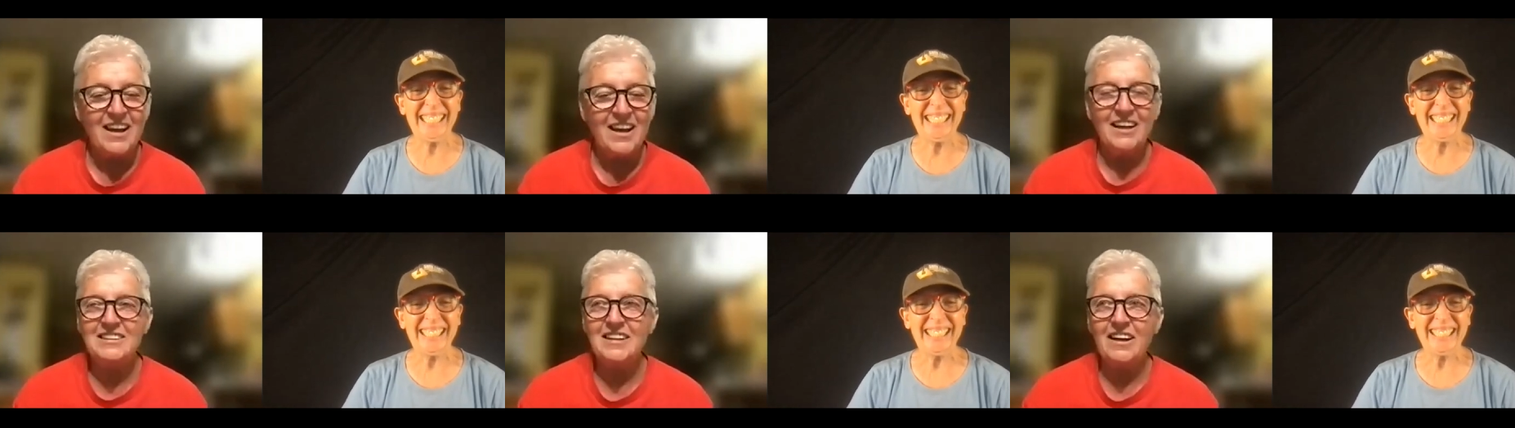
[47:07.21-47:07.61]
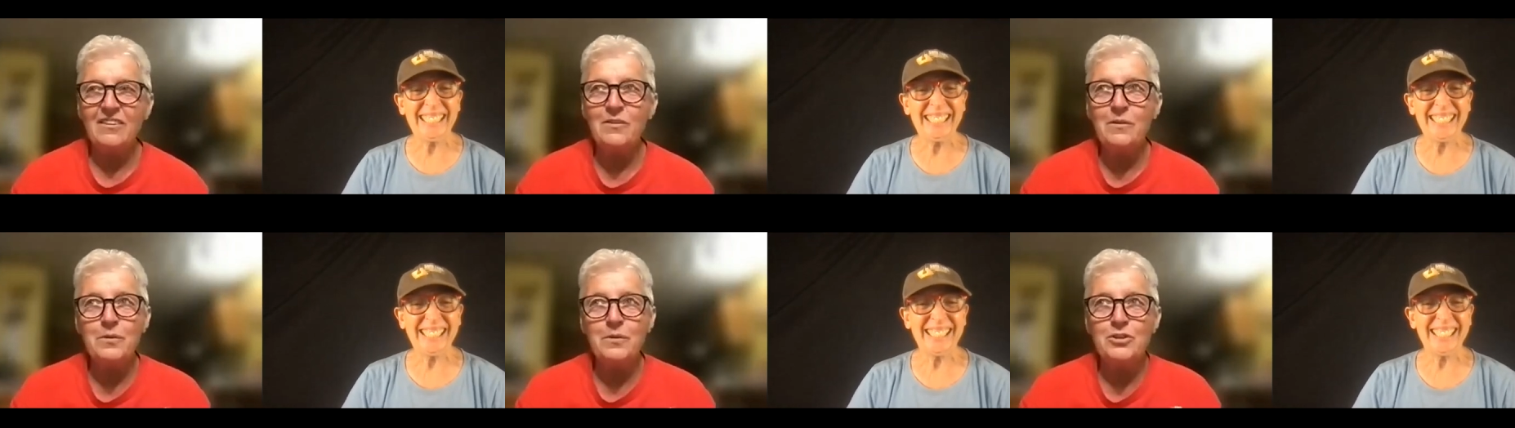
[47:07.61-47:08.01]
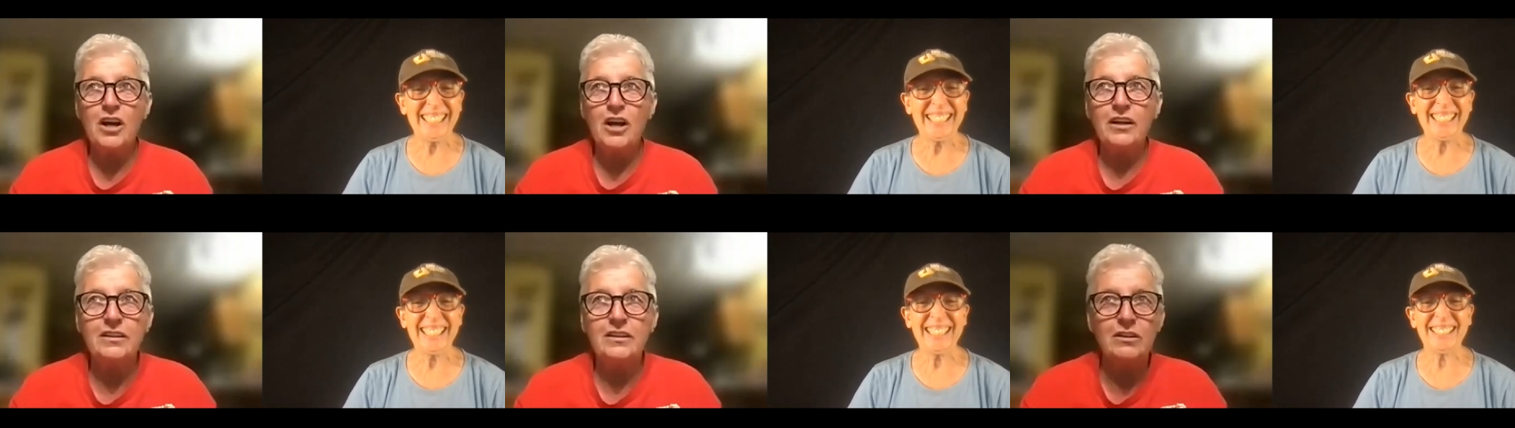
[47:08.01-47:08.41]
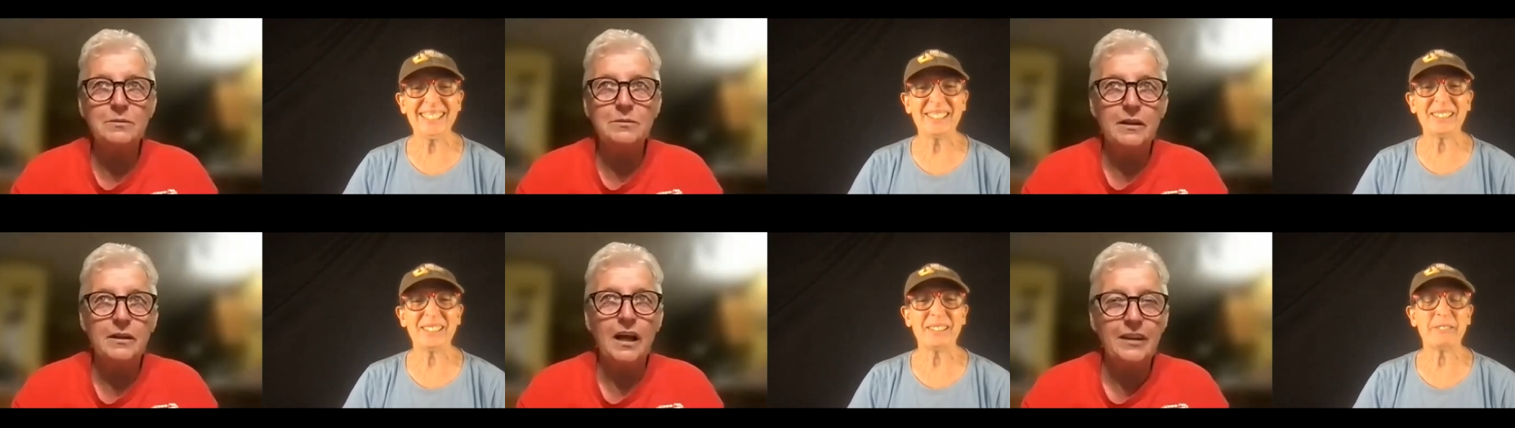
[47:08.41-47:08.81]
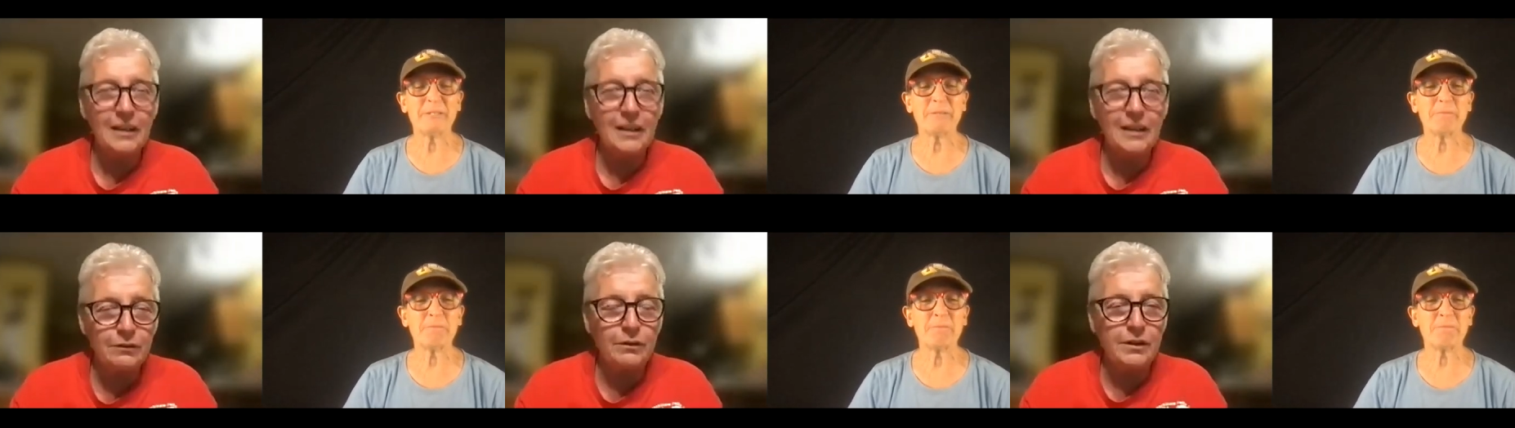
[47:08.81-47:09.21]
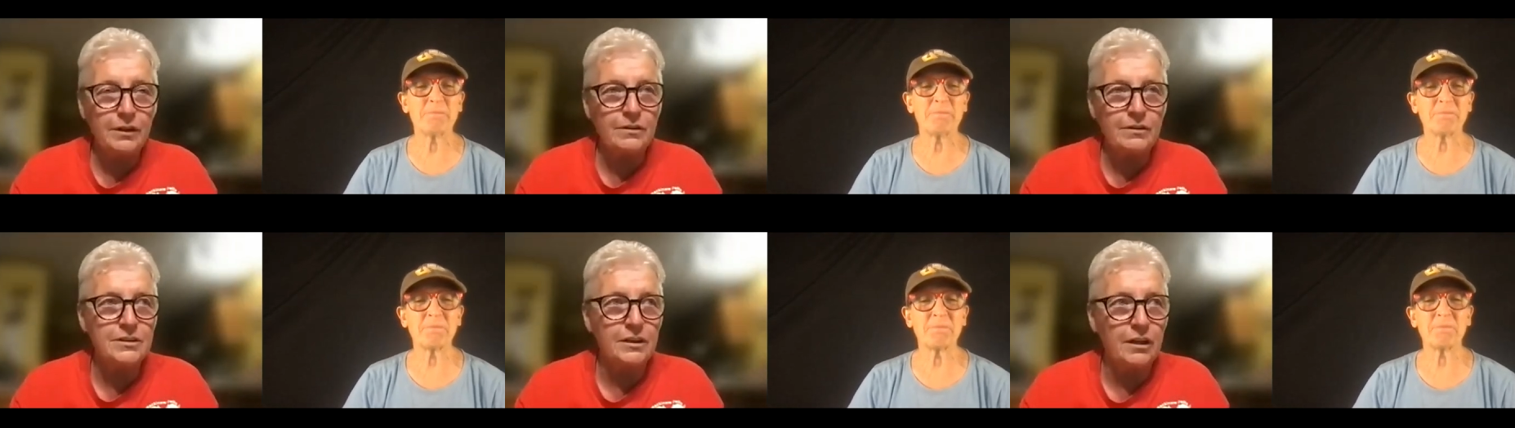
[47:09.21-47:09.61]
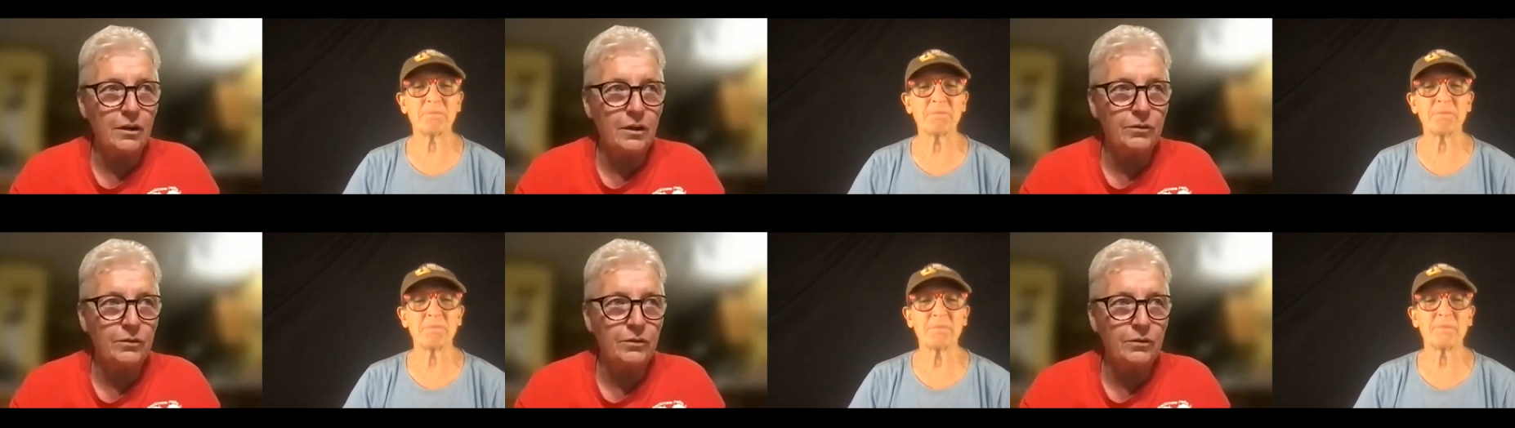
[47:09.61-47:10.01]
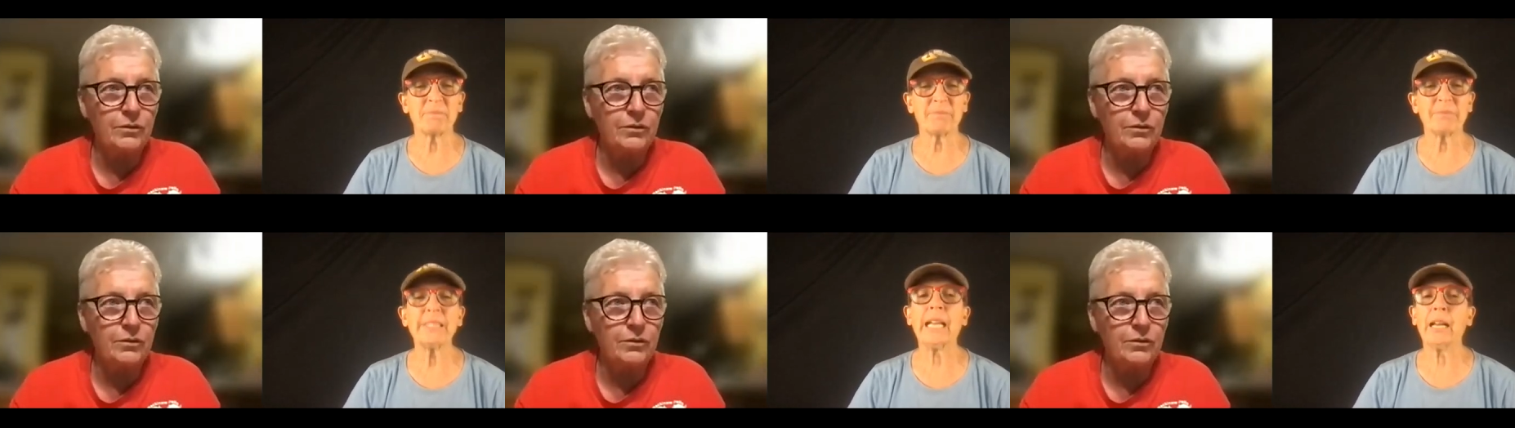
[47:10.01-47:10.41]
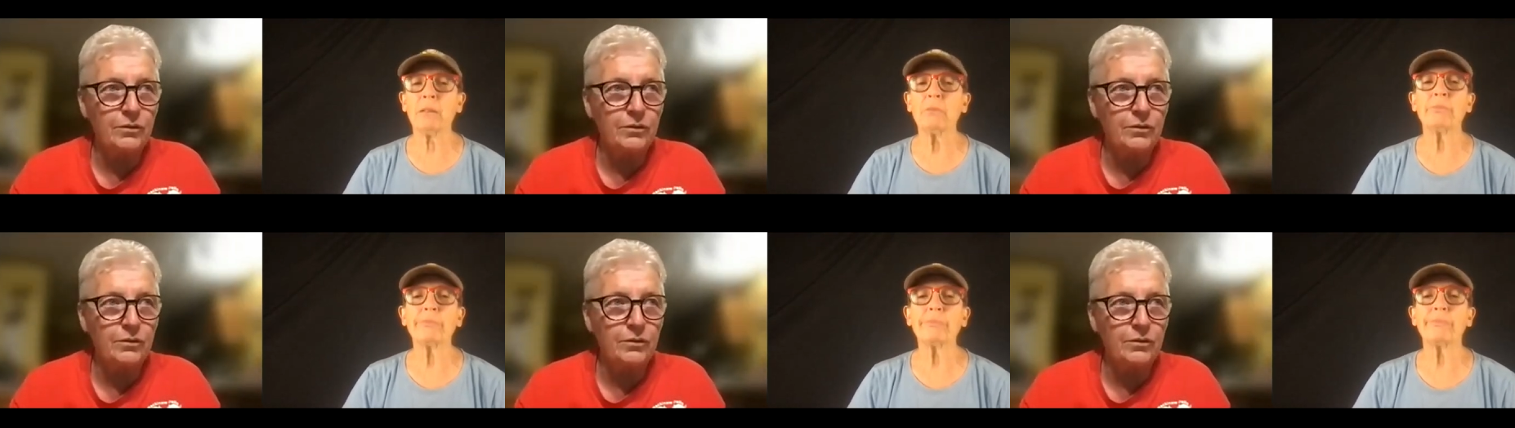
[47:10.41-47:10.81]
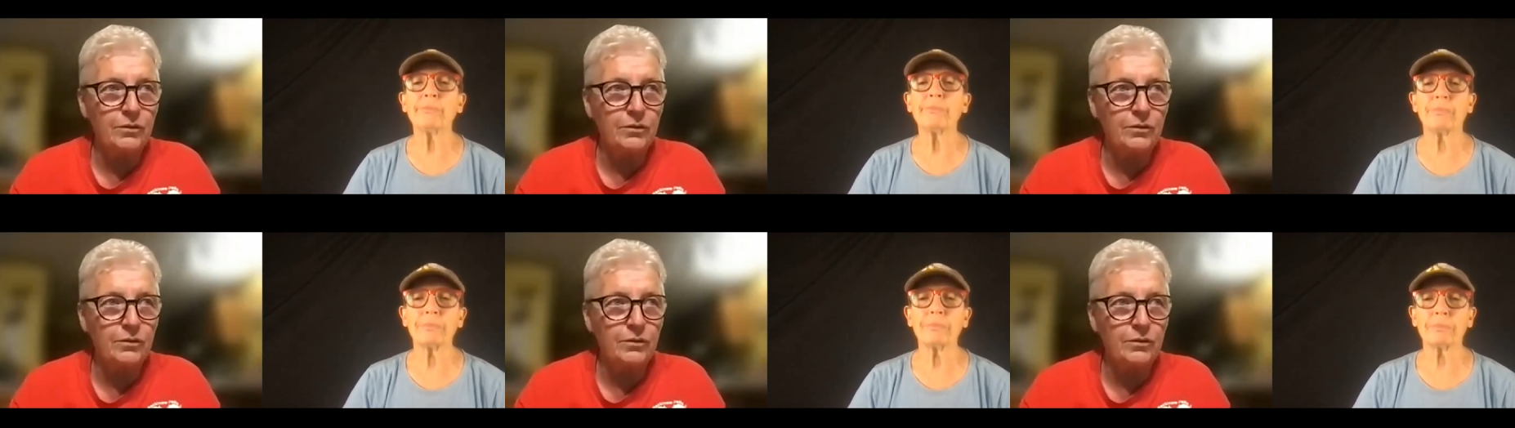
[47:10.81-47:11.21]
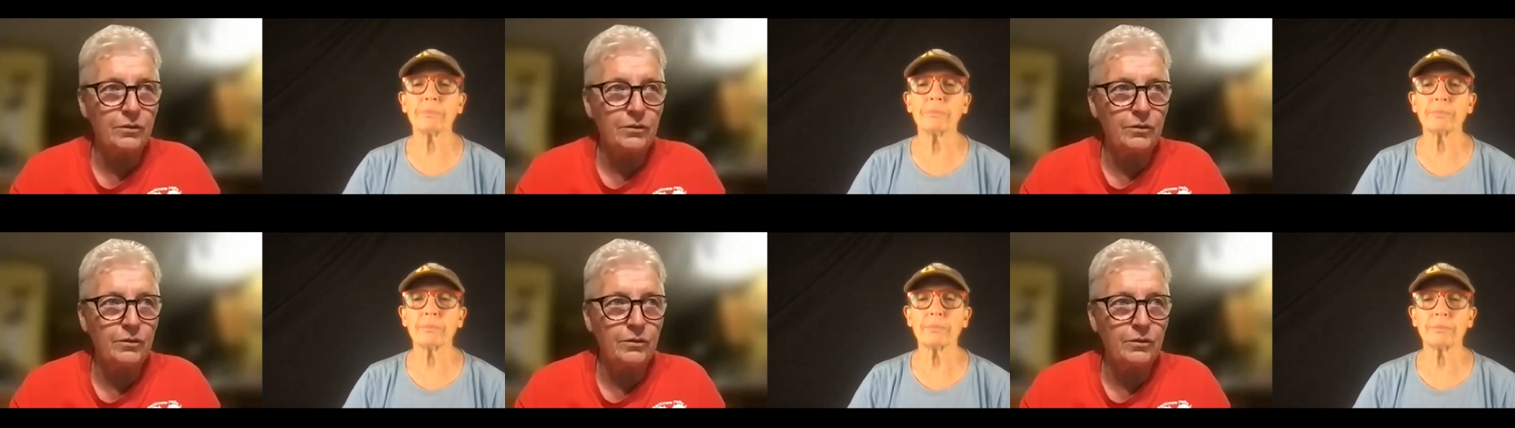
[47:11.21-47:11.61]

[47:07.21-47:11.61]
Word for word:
Speaker 1: because i remember talking to you it's been i think three years ago yeah i don't know